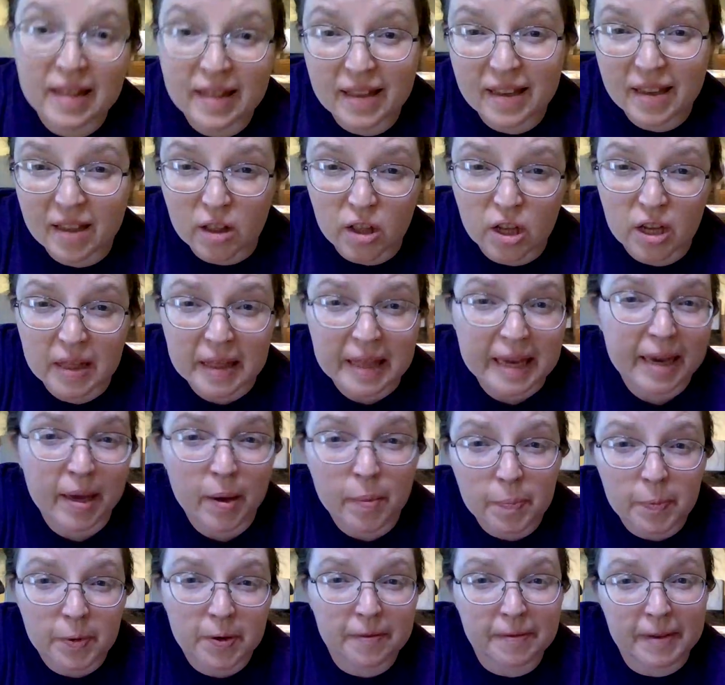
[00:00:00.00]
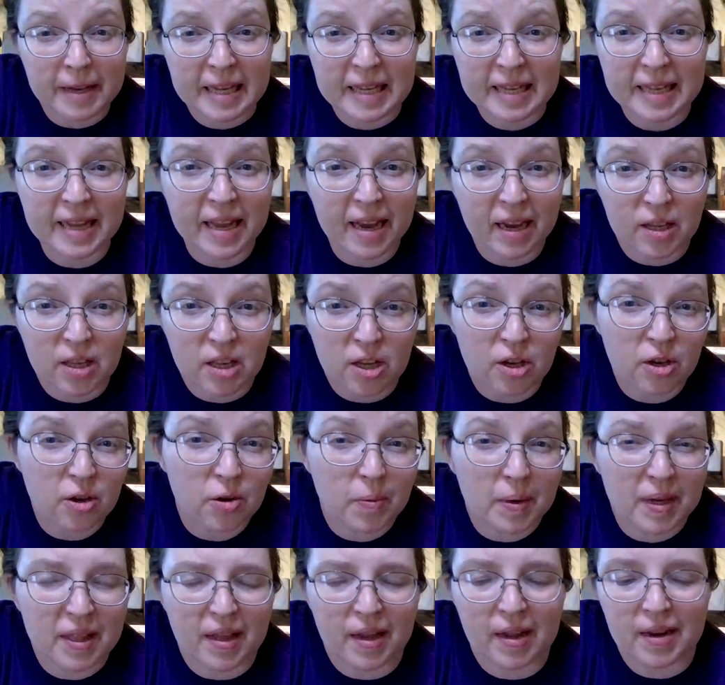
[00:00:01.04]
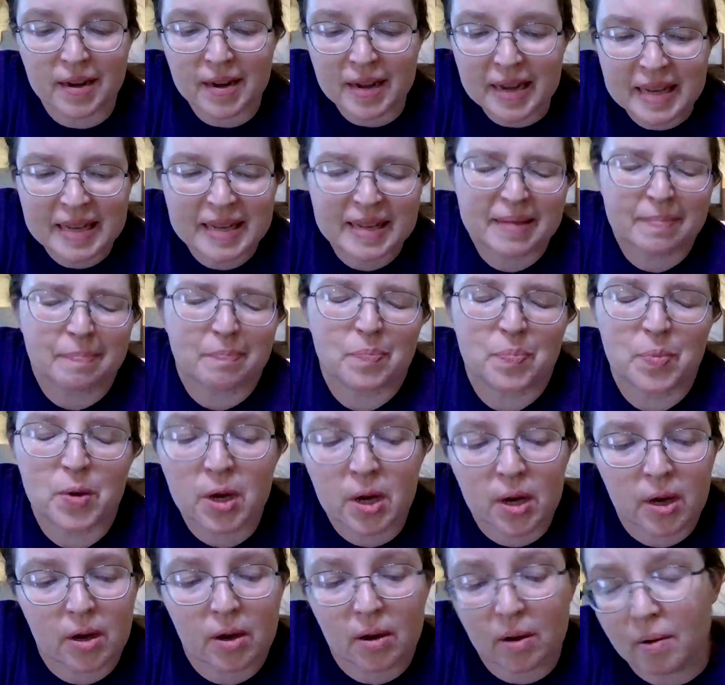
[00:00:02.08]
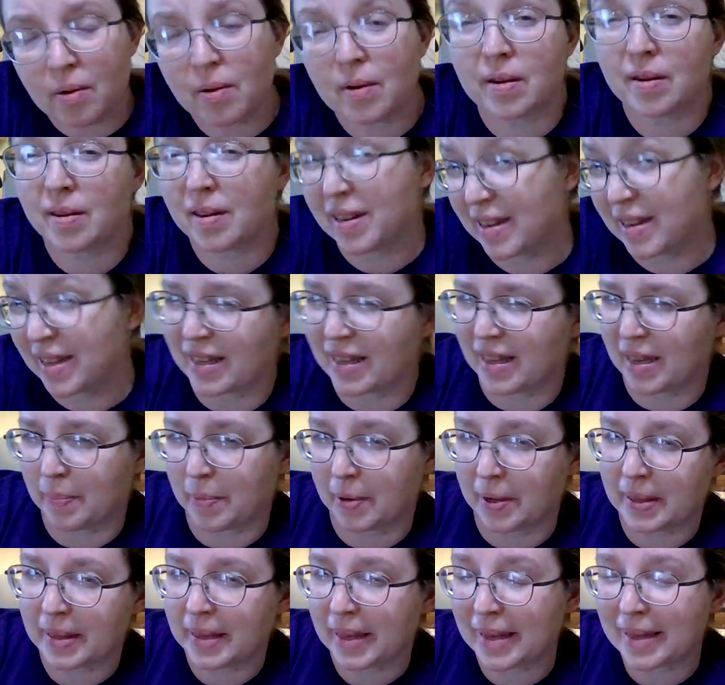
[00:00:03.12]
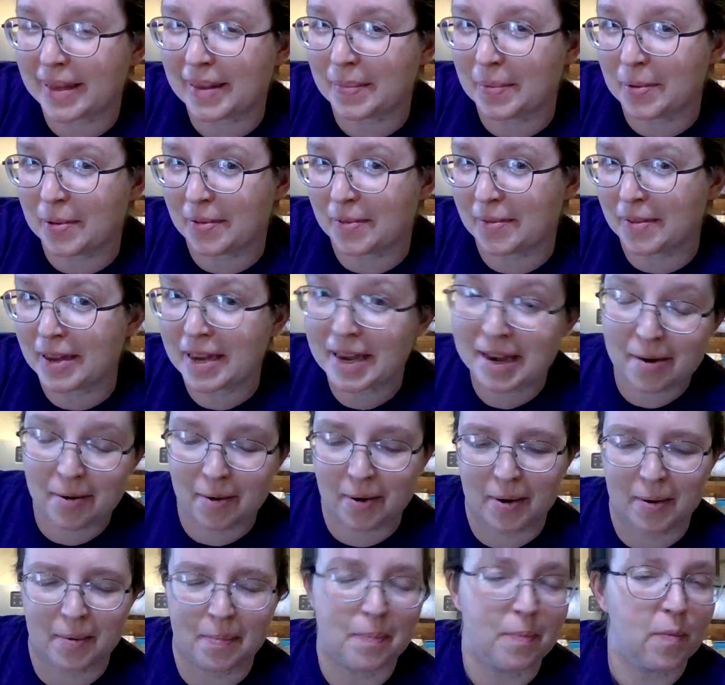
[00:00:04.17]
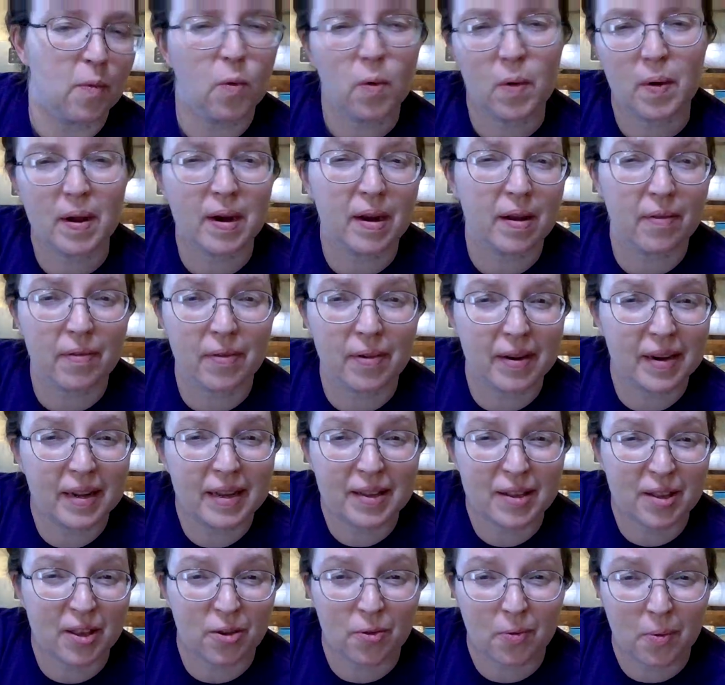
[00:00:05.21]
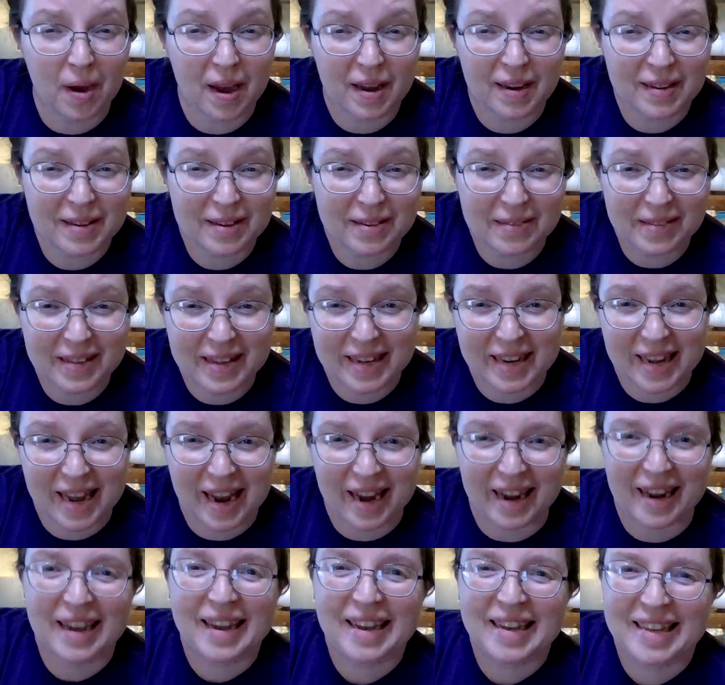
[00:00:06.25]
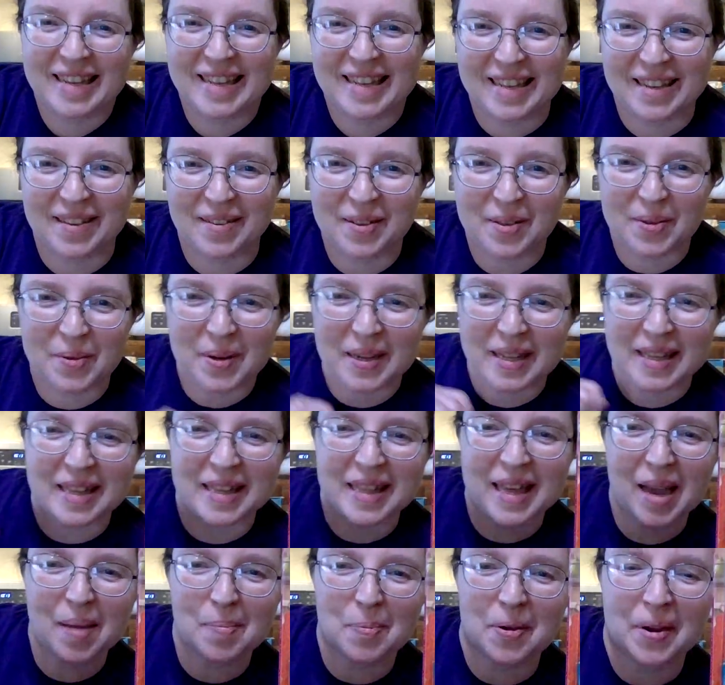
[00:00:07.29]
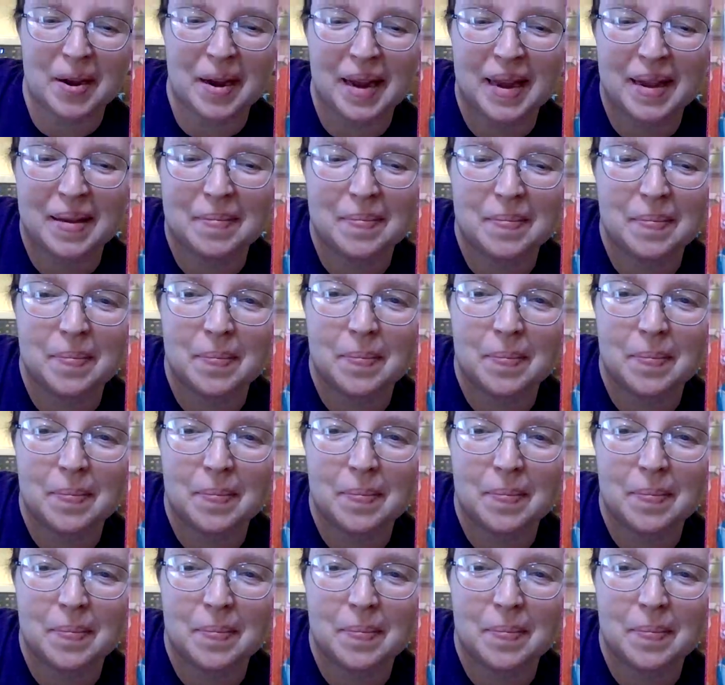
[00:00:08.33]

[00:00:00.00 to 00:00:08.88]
They look like a perfect snack to go with a nice book or a Disney princess movie or whatever it is you want to do today. See you soon at the library.